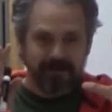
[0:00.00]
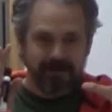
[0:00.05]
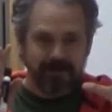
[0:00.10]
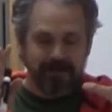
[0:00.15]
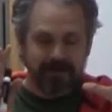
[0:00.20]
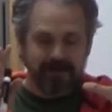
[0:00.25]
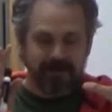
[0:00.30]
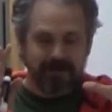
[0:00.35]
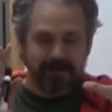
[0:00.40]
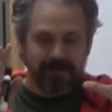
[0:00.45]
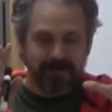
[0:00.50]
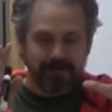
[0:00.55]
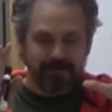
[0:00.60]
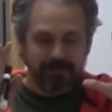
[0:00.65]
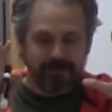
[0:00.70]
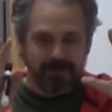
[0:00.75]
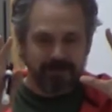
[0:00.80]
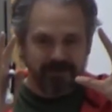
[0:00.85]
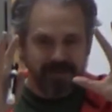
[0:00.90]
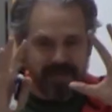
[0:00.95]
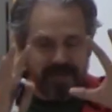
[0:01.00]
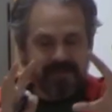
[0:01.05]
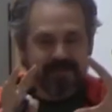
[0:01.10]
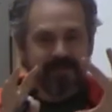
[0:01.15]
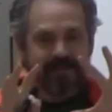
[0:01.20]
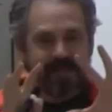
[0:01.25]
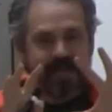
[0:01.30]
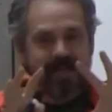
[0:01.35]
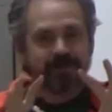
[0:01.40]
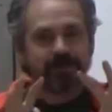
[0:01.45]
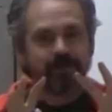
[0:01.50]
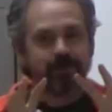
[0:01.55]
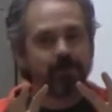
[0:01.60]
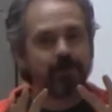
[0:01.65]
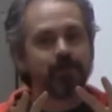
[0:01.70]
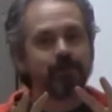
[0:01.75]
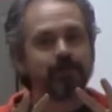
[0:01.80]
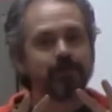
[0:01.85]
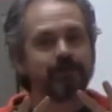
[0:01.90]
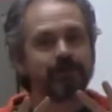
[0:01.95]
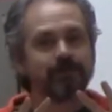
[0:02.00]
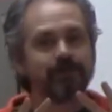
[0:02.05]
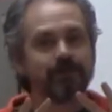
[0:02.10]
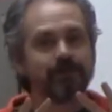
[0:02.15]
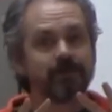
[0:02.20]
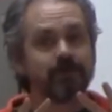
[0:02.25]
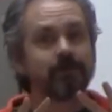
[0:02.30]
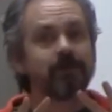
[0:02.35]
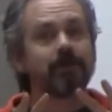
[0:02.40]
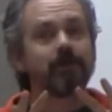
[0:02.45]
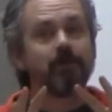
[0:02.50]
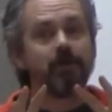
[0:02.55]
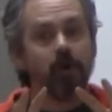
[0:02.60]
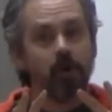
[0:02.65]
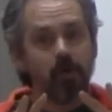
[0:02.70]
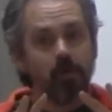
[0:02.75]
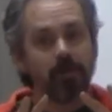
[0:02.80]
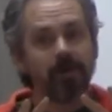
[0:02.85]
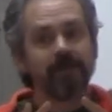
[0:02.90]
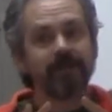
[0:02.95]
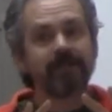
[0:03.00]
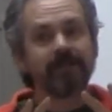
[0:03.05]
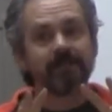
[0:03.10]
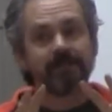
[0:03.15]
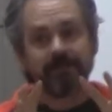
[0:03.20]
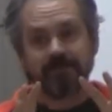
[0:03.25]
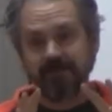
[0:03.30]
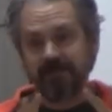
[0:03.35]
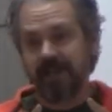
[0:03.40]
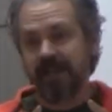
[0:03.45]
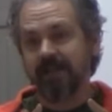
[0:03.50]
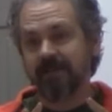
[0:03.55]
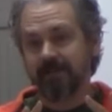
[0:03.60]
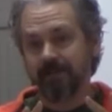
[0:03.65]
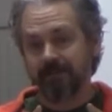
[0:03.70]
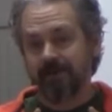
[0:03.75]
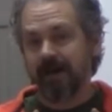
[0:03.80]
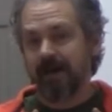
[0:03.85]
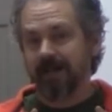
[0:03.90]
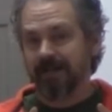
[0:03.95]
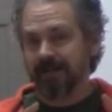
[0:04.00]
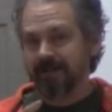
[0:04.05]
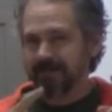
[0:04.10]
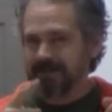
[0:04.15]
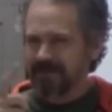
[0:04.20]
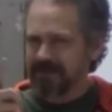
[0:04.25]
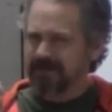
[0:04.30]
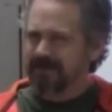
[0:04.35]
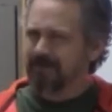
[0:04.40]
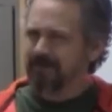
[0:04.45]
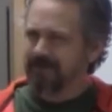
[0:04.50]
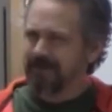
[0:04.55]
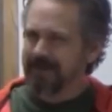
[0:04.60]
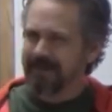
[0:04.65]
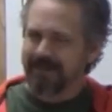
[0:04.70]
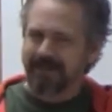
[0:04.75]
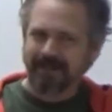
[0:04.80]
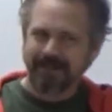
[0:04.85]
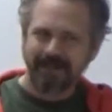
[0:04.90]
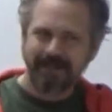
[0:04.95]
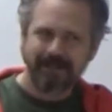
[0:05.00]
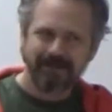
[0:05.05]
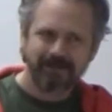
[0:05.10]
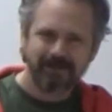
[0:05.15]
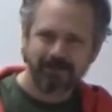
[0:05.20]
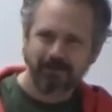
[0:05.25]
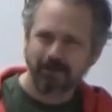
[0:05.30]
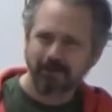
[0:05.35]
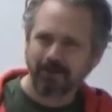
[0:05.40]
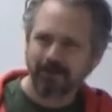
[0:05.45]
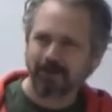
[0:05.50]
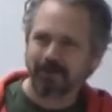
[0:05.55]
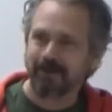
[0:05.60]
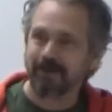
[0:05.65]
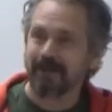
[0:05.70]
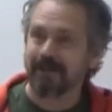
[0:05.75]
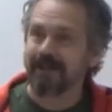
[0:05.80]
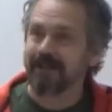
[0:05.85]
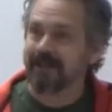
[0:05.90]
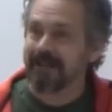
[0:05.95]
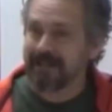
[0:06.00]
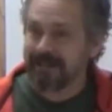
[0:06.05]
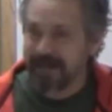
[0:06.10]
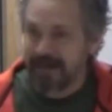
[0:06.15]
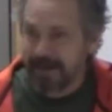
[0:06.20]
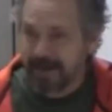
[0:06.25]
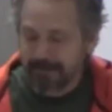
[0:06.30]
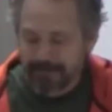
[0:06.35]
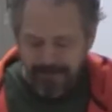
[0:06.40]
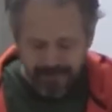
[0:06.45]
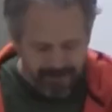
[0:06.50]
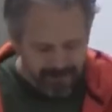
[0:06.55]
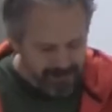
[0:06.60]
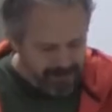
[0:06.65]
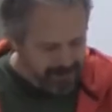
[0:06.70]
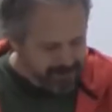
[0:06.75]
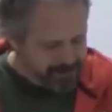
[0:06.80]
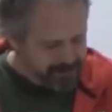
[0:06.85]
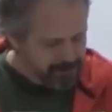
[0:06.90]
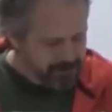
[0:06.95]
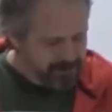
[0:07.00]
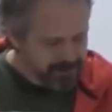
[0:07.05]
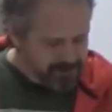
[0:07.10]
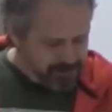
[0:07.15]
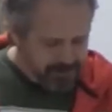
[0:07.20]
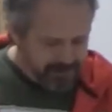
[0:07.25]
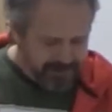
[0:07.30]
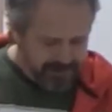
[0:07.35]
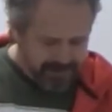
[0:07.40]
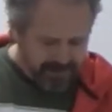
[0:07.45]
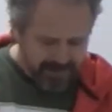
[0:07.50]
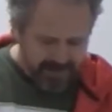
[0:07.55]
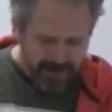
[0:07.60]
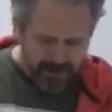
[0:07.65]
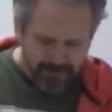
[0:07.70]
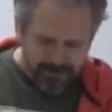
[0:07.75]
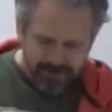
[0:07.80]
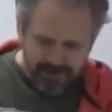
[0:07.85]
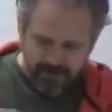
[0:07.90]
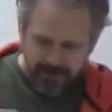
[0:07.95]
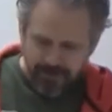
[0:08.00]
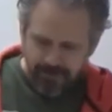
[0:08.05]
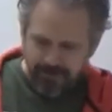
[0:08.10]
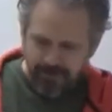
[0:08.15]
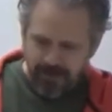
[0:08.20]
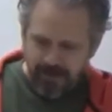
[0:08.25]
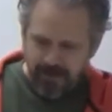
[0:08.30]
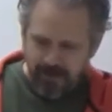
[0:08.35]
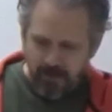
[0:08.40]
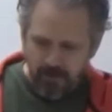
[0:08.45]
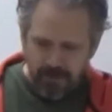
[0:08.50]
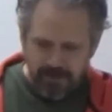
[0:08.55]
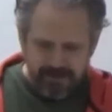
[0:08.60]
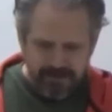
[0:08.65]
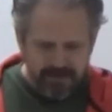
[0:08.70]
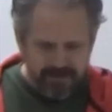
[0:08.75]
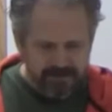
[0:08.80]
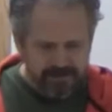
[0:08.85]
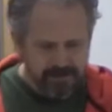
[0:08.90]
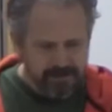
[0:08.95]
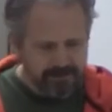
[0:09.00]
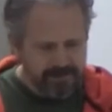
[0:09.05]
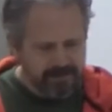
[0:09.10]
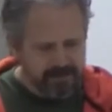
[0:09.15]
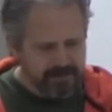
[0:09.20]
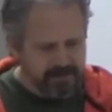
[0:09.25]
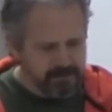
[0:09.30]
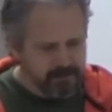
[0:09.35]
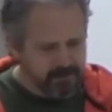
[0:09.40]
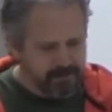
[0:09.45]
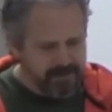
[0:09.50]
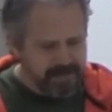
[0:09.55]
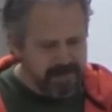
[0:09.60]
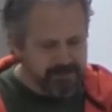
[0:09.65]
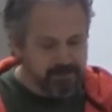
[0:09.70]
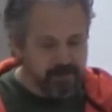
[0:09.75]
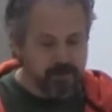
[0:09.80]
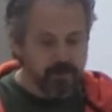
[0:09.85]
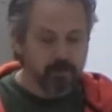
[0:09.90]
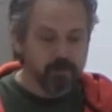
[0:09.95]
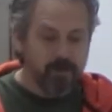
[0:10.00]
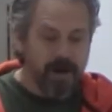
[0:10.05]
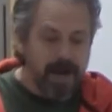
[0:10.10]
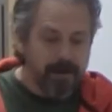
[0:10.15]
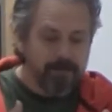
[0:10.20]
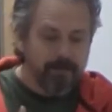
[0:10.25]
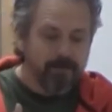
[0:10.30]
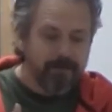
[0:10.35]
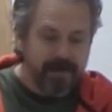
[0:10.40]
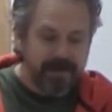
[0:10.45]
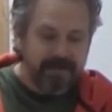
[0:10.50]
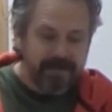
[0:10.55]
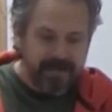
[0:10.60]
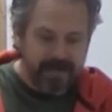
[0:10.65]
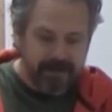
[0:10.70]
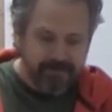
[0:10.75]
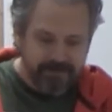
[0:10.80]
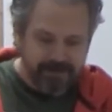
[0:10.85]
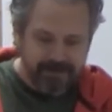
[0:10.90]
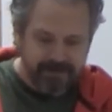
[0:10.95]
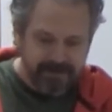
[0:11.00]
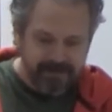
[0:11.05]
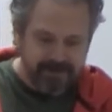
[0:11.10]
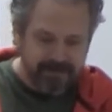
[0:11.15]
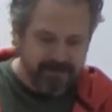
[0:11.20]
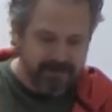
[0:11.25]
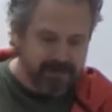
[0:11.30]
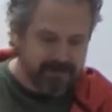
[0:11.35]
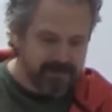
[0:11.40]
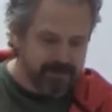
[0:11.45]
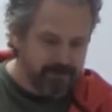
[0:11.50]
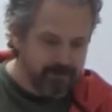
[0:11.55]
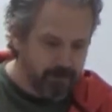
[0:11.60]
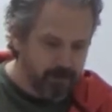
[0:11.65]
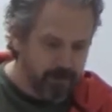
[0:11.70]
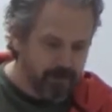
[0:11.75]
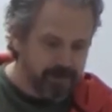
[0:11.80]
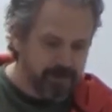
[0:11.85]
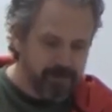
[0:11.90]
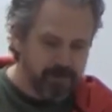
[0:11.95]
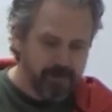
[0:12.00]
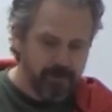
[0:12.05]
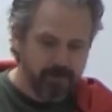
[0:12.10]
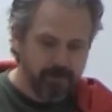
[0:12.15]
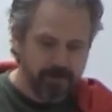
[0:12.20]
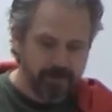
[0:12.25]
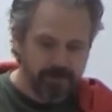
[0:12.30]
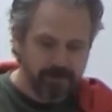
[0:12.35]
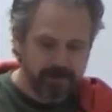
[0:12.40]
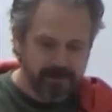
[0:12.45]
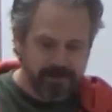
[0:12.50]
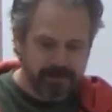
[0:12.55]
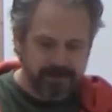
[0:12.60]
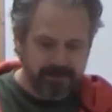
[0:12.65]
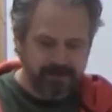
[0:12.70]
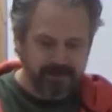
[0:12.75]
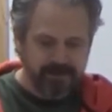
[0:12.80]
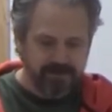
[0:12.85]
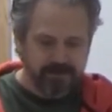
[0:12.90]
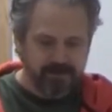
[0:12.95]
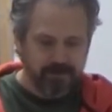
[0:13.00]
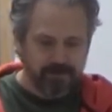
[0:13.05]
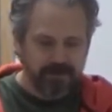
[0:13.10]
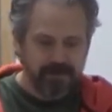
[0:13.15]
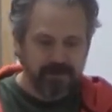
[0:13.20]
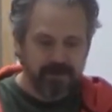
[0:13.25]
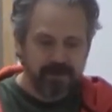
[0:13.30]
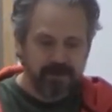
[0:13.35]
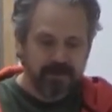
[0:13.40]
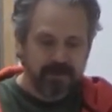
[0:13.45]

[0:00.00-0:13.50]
uh, protect that tomb so that nobody could take the body. This is a big historical. Yeah. So let's read an account of uh, what they did because we have a corroborating evidence. That's important when we're looking at history.